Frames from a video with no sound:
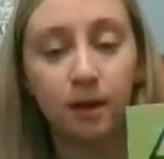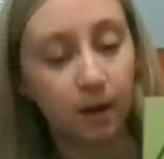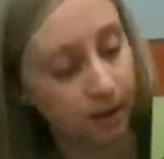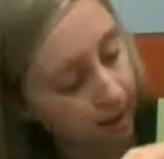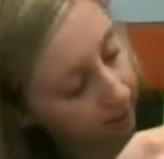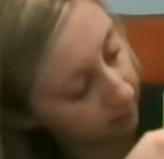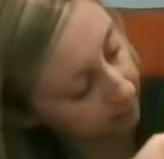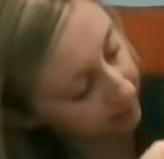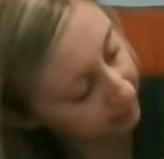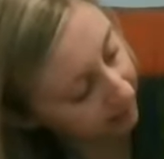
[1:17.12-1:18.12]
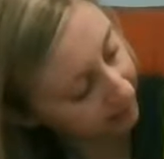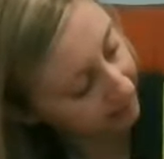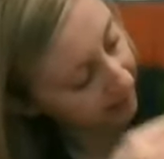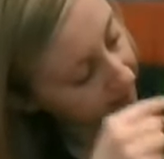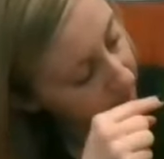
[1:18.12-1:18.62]
another big line
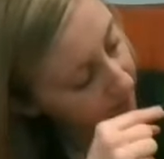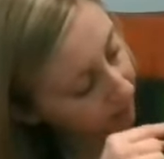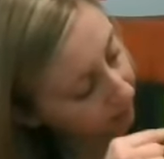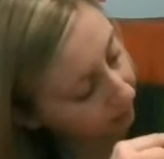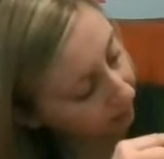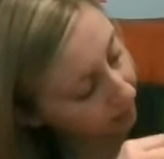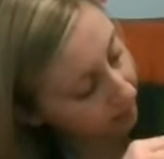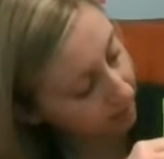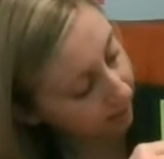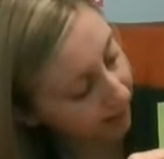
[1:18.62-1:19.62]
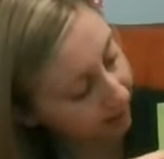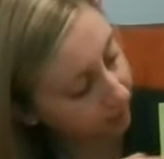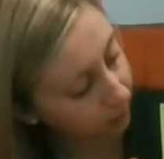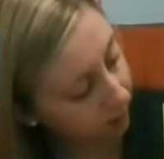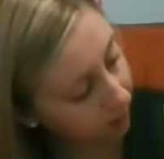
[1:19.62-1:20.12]
down, and a little line
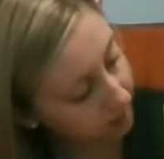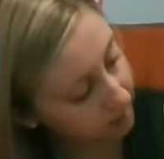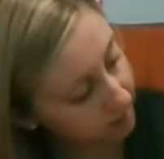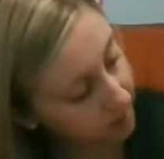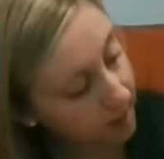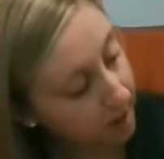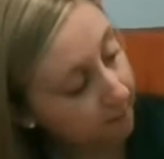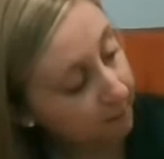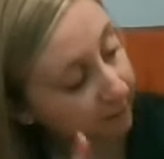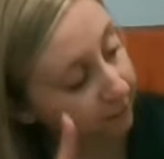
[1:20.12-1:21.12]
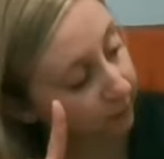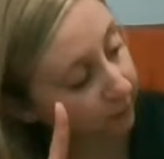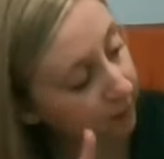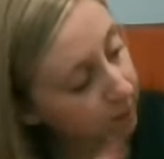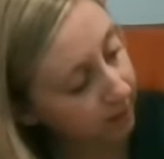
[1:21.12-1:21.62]
across. But for
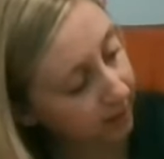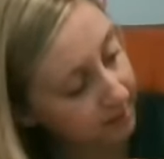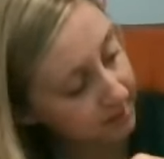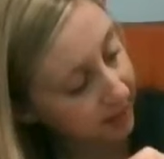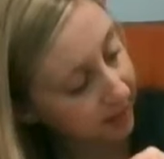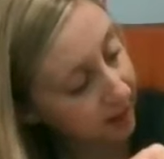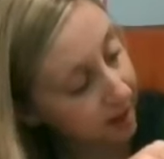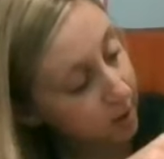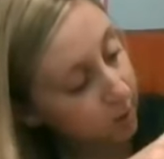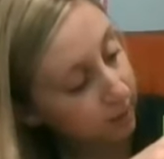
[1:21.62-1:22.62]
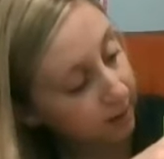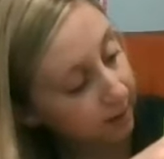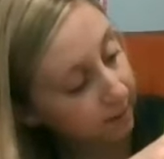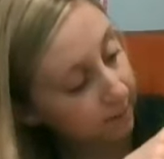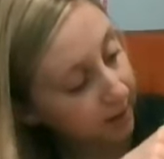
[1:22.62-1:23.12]
lowercase a,
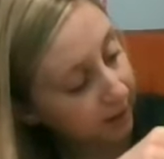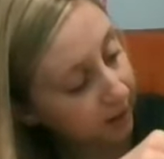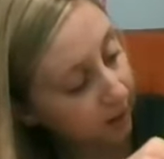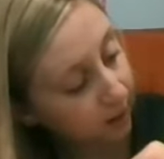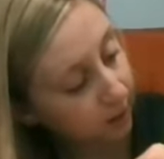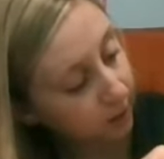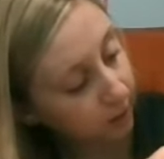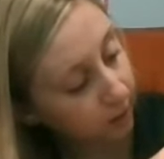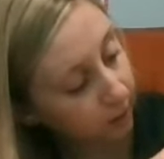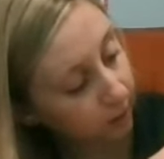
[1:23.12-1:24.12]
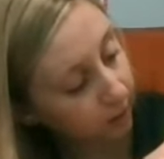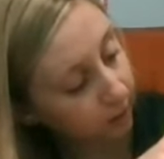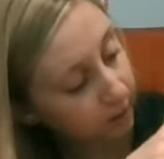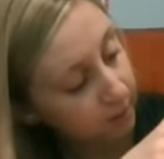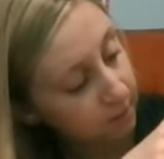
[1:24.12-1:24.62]
we make our
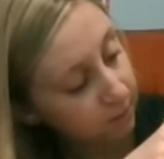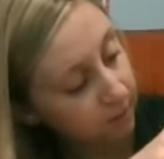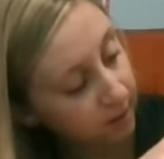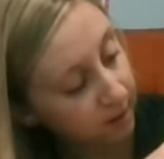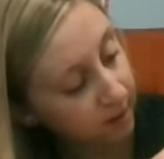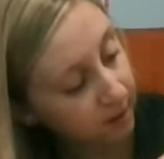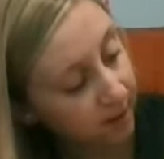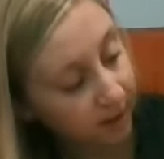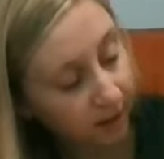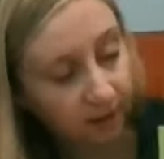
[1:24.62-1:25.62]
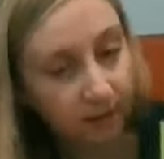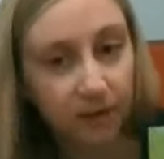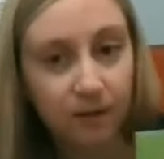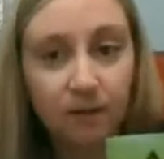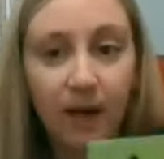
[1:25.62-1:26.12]
curve and a
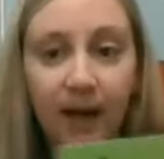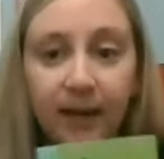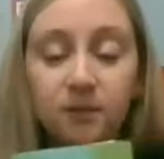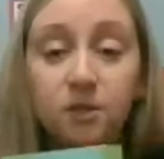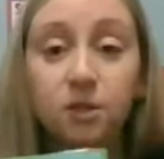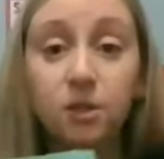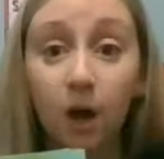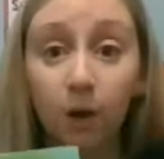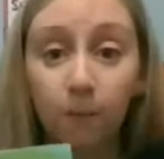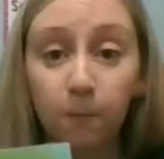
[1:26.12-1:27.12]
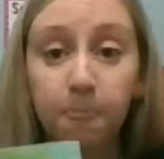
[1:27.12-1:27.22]
little line. So